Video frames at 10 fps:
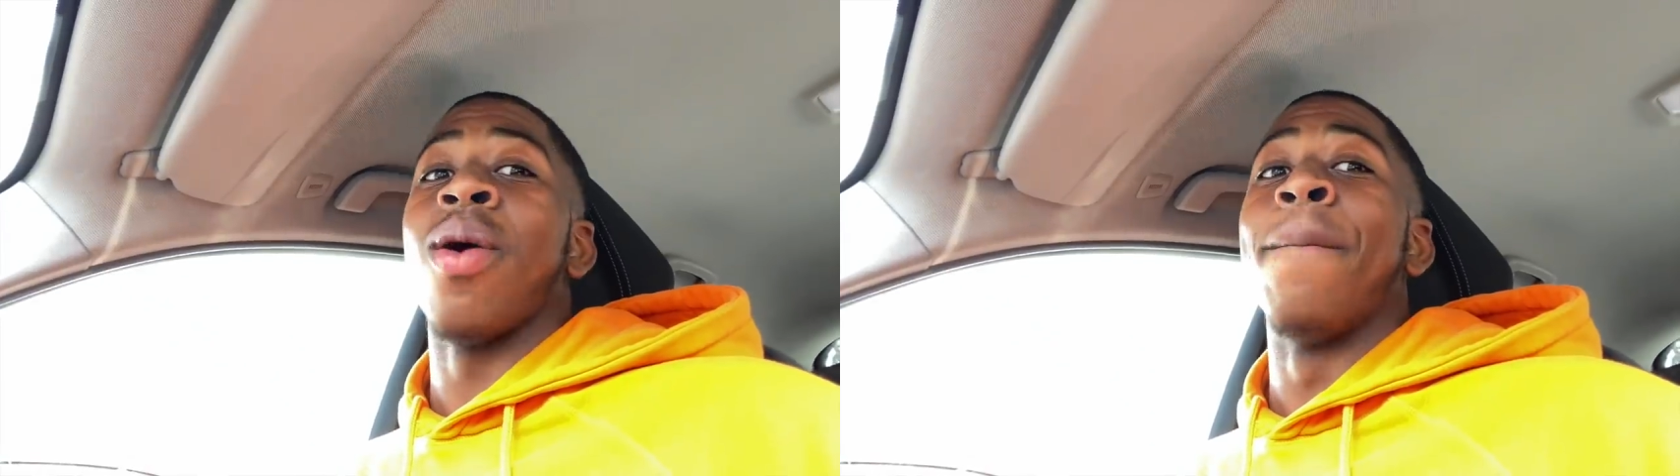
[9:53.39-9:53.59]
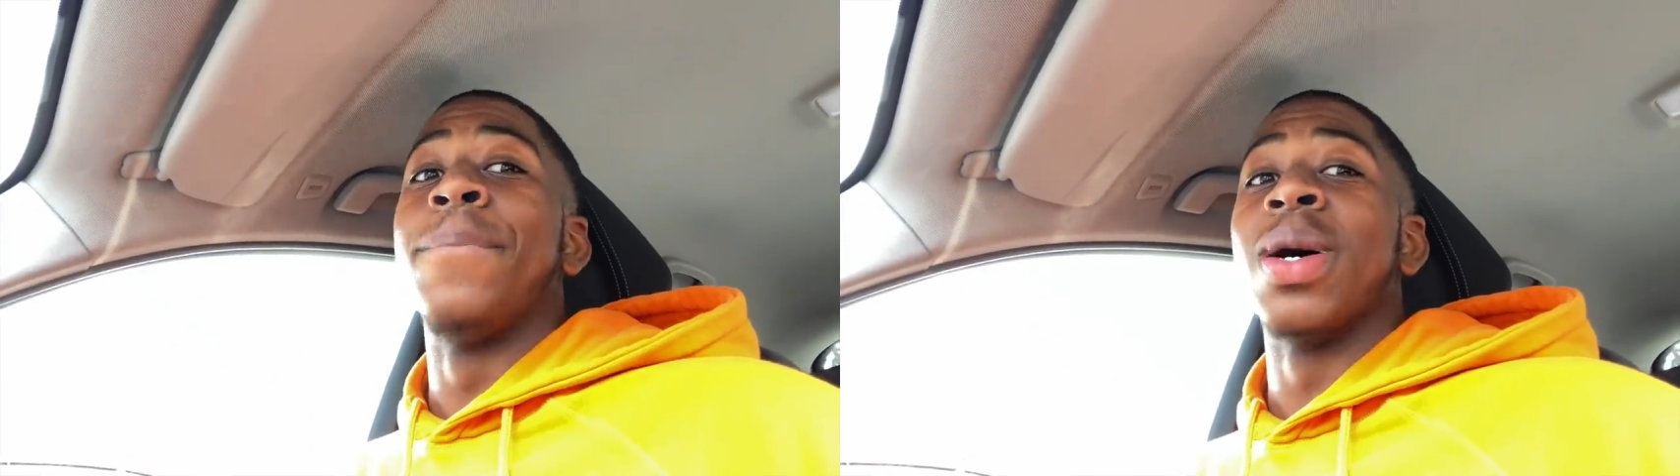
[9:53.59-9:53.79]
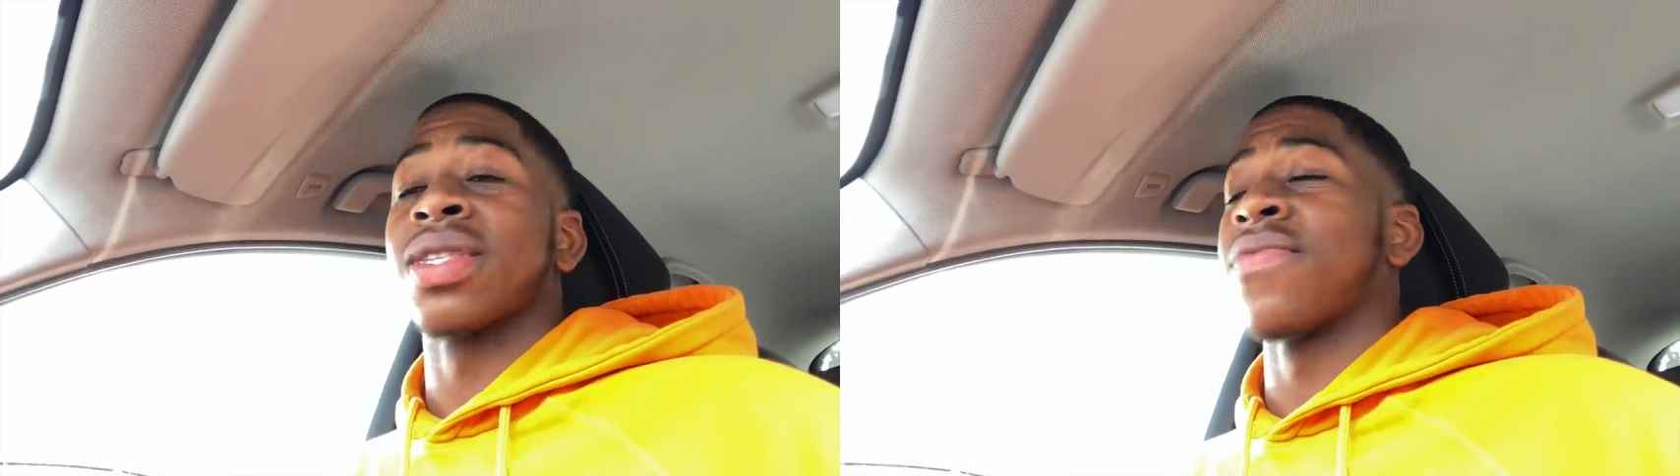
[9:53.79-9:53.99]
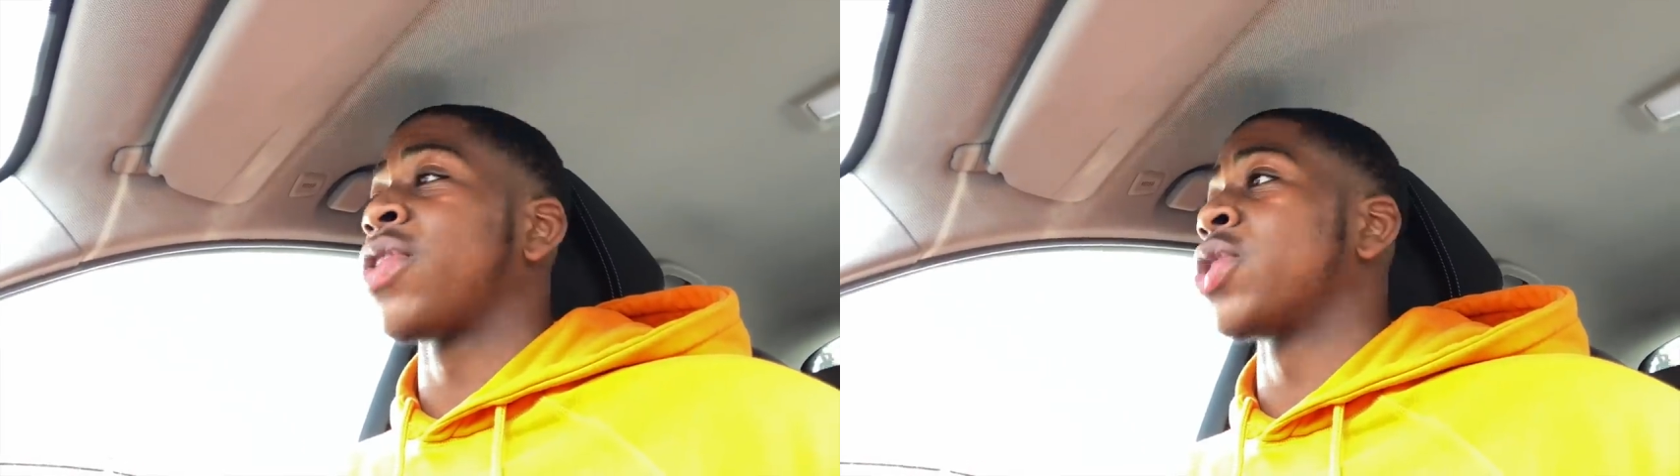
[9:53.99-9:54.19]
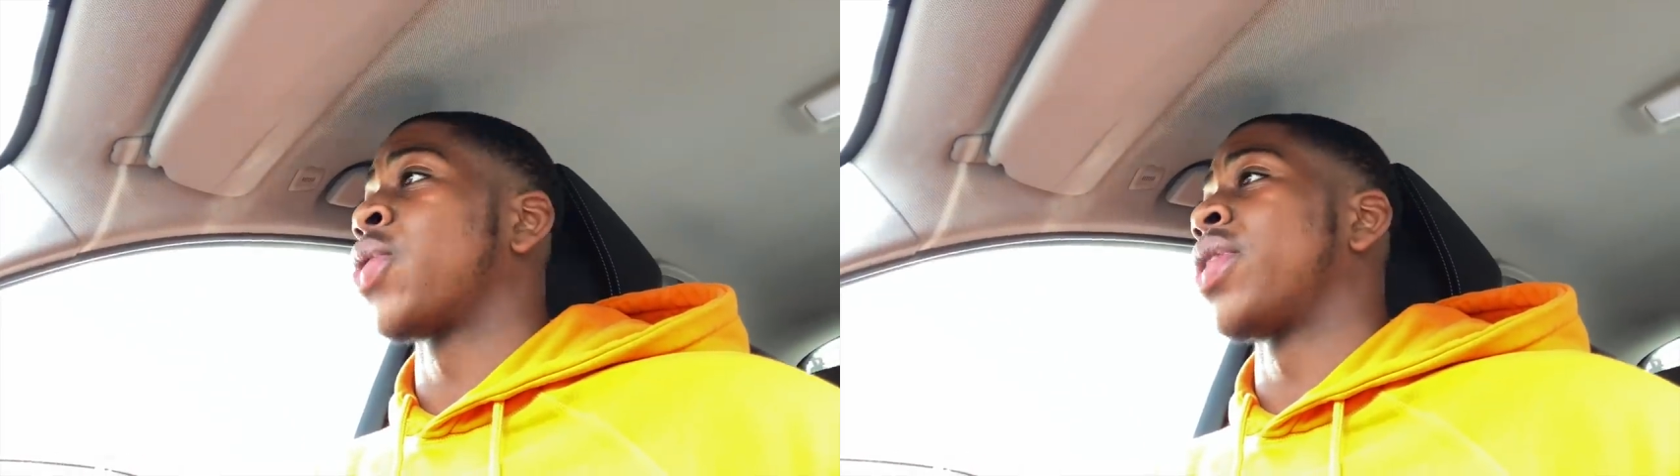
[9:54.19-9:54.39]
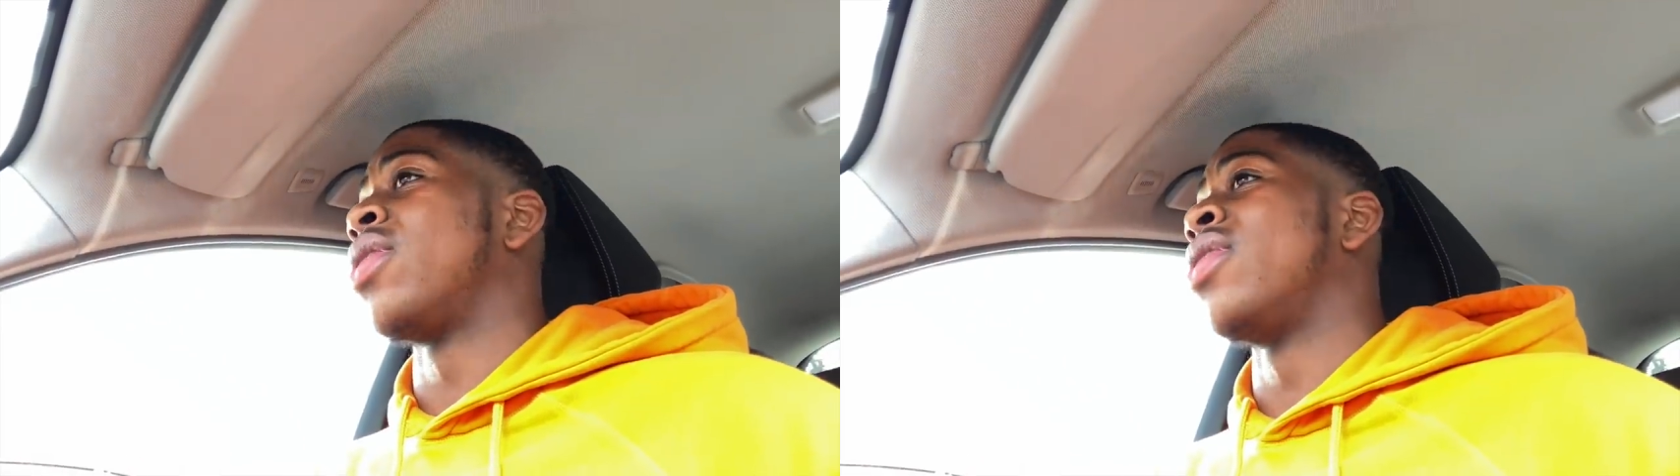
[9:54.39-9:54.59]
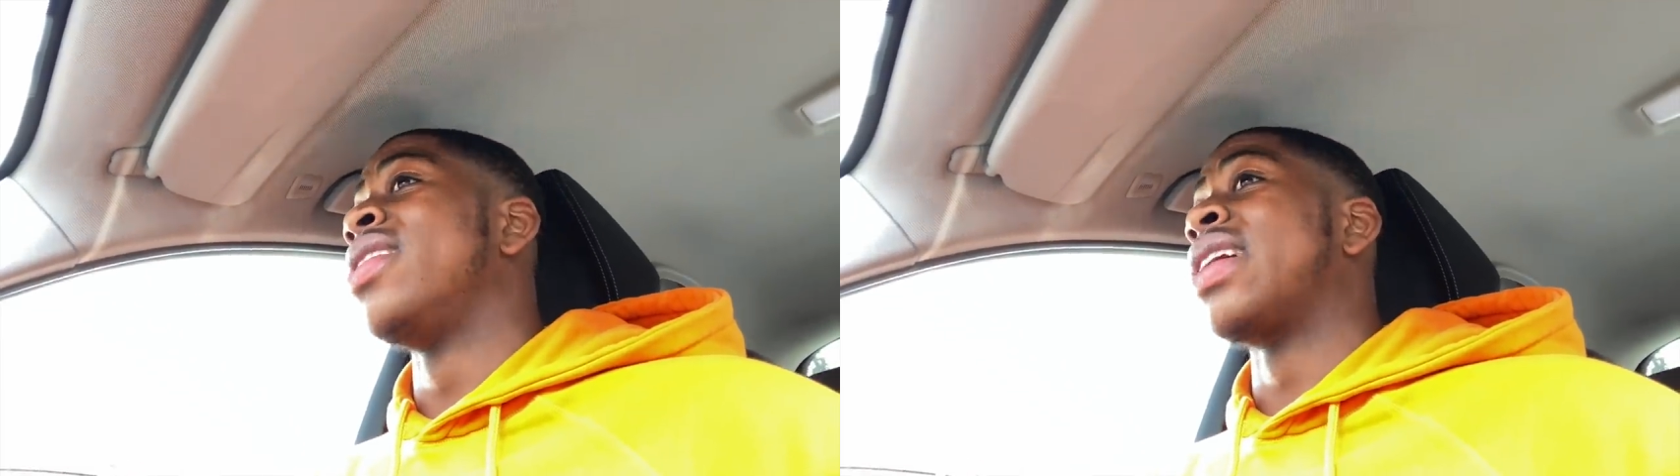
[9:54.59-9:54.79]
I'm bursting for the toilet.